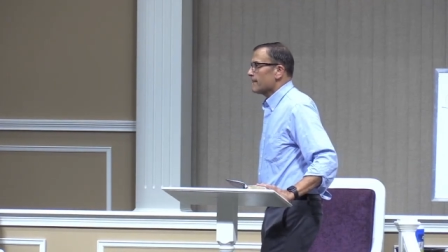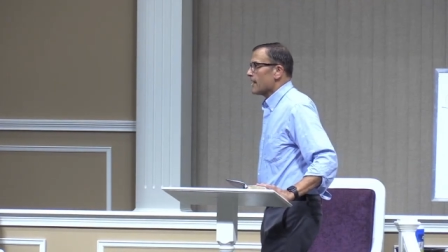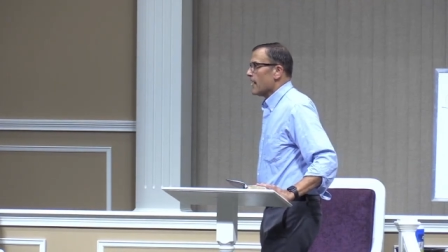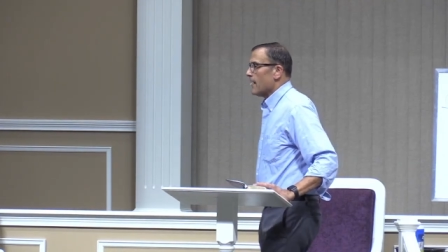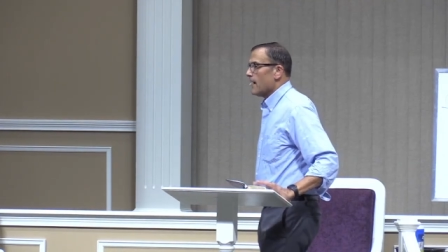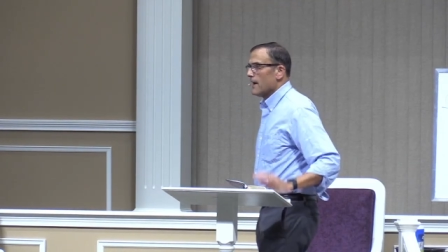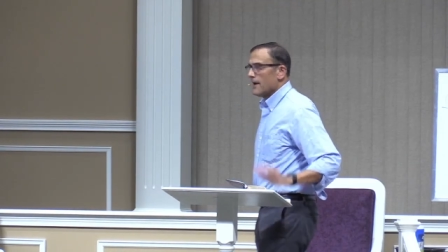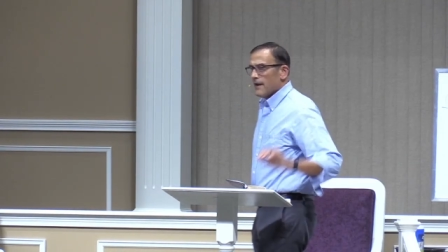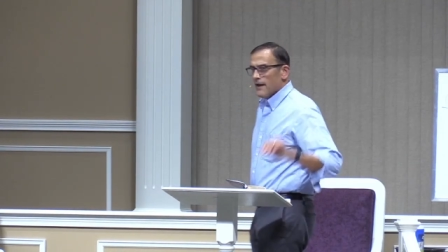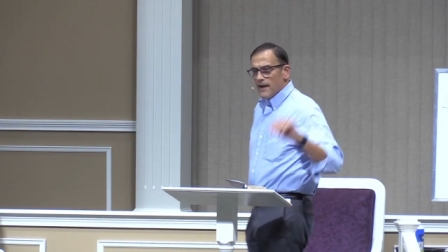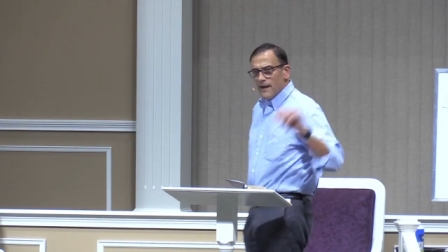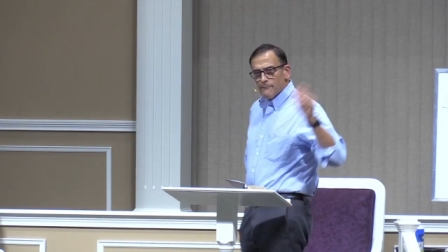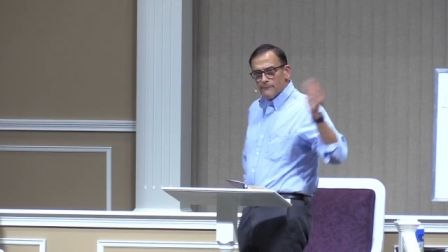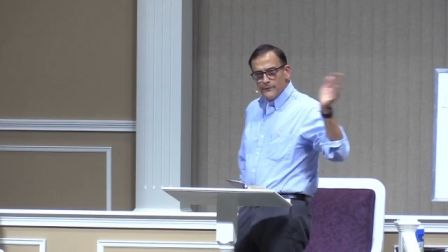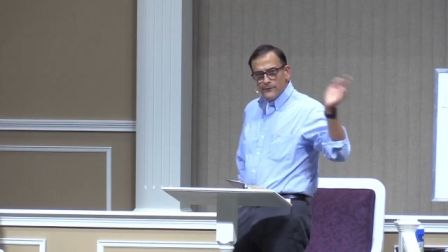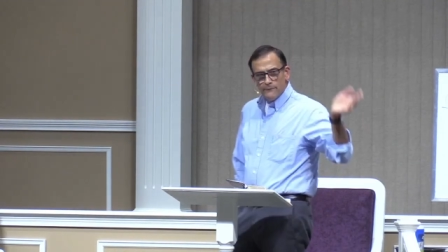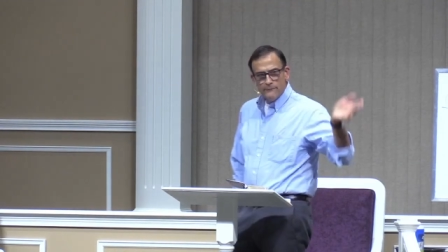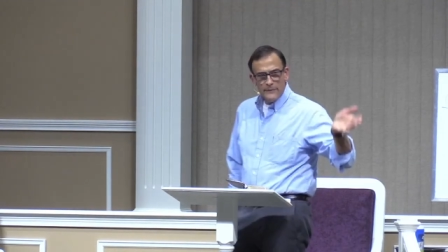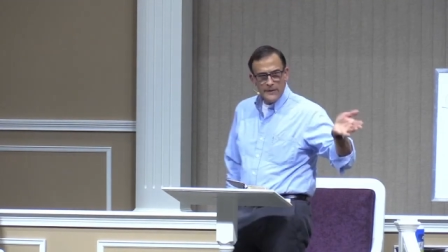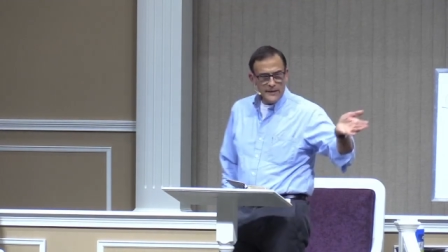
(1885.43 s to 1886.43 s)
I happened
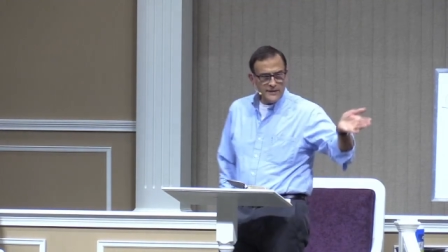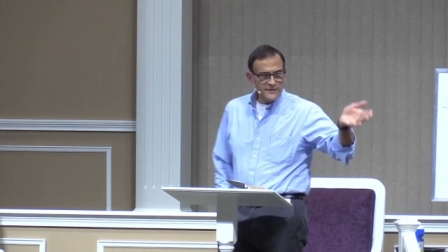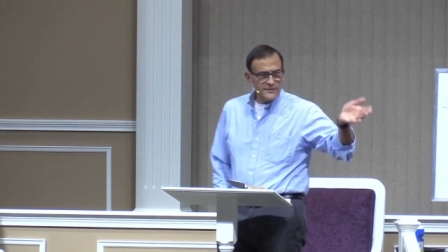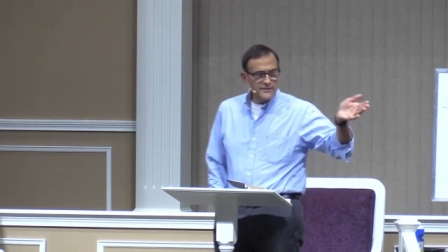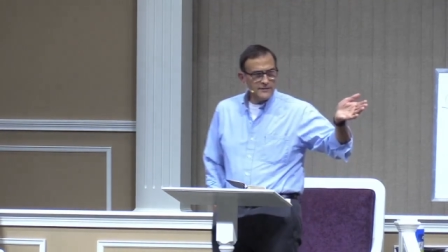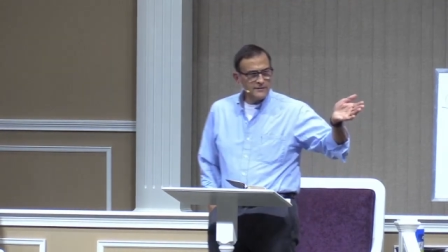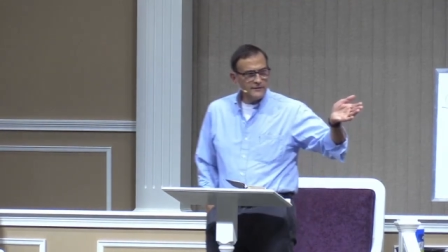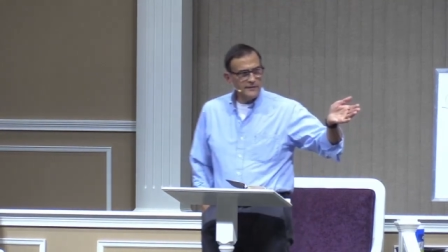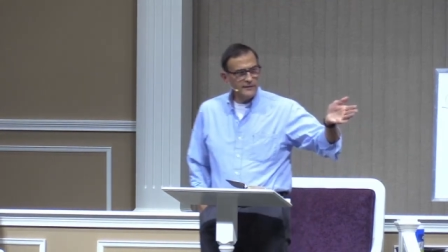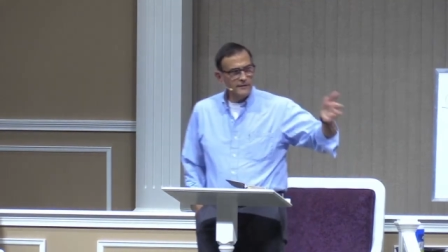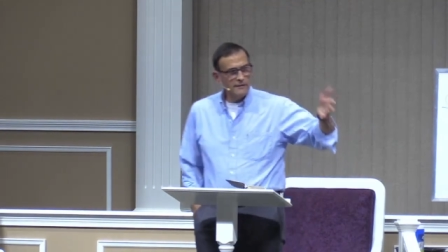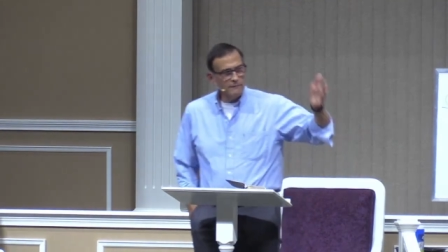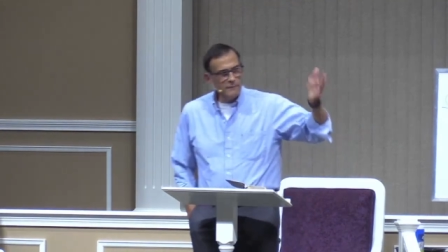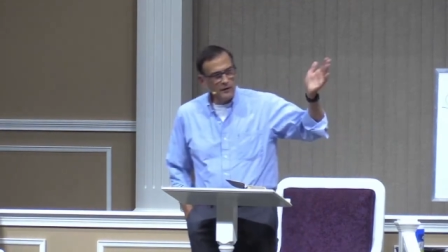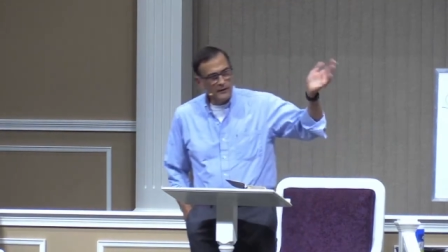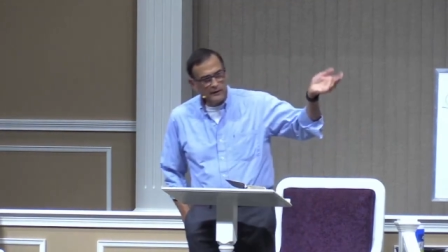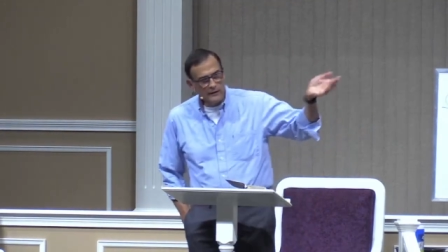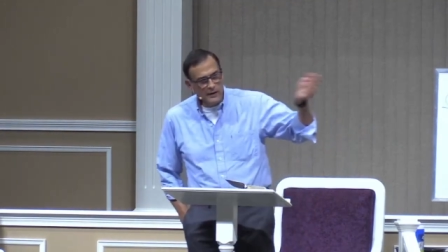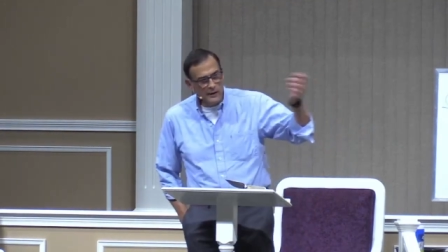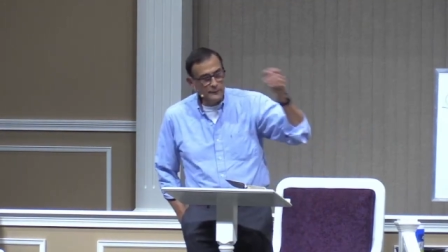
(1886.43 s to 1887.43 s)
to meet him
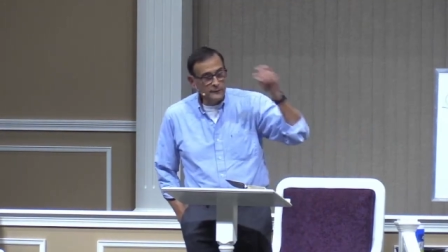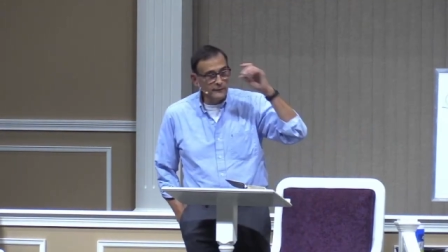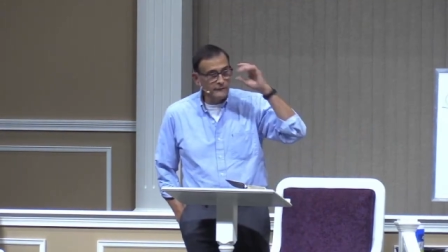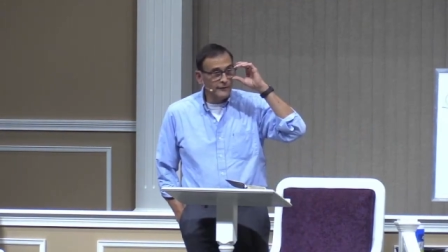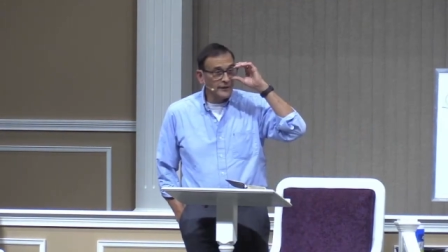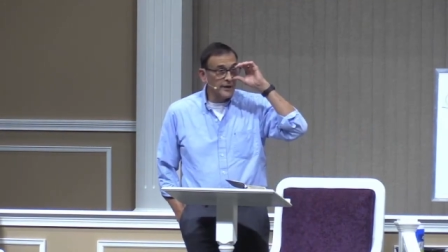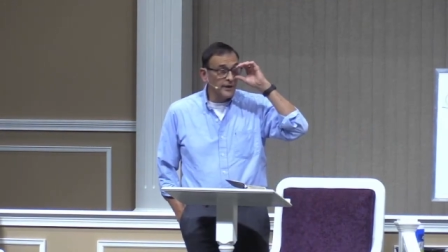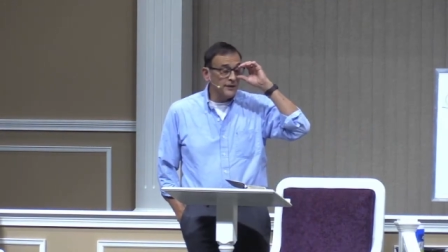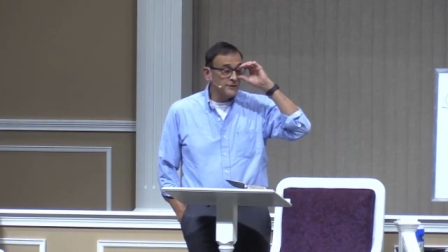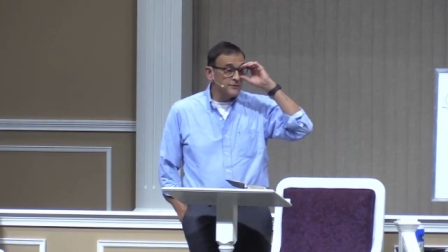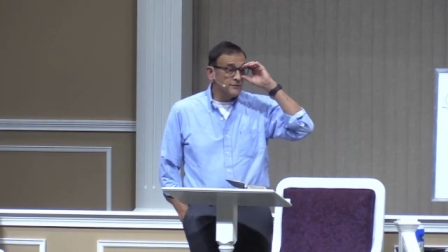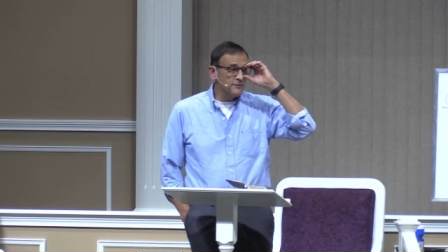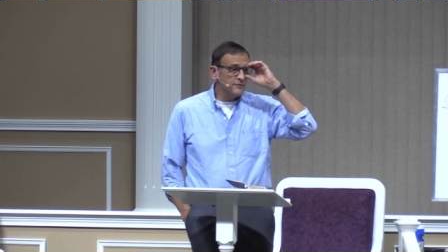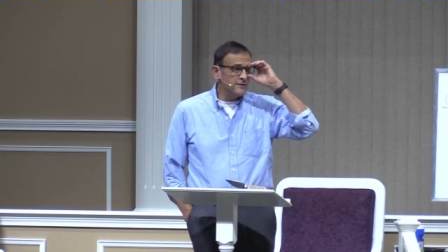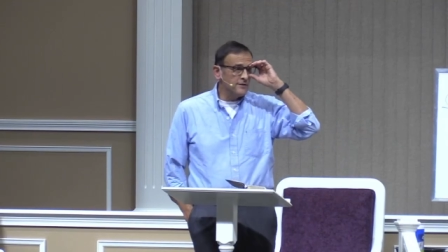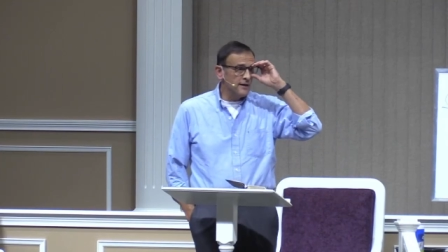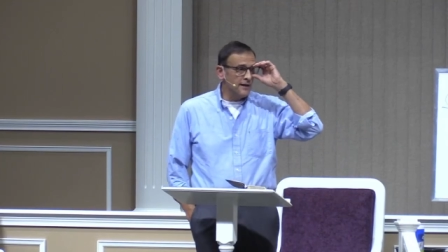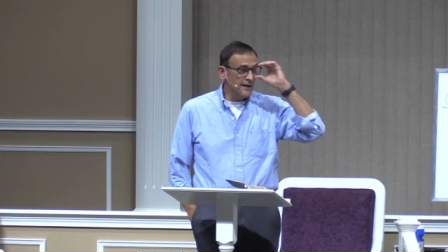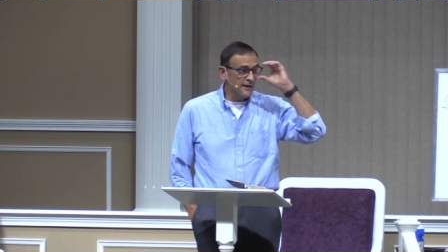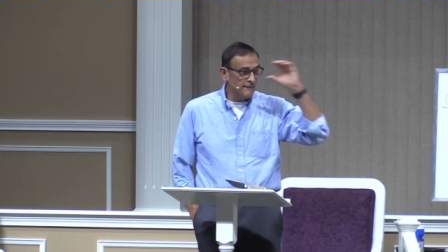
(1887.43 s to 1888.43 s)
on a couple of
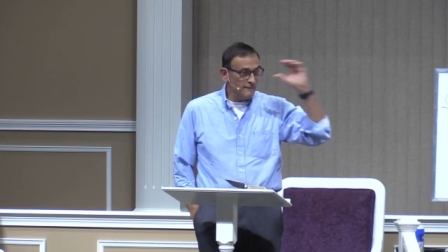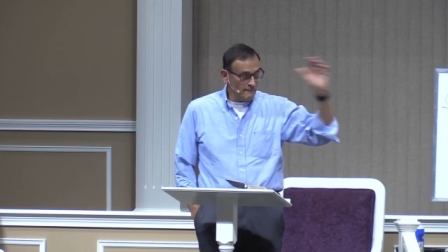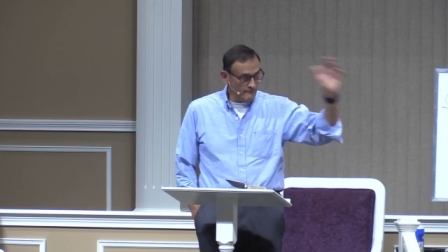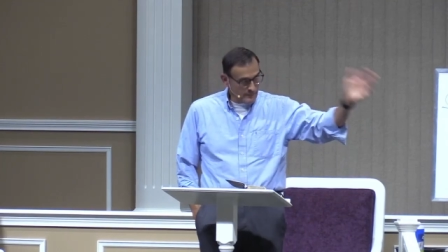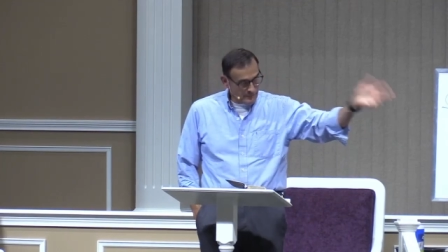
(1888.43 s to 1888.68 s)
occasions, and I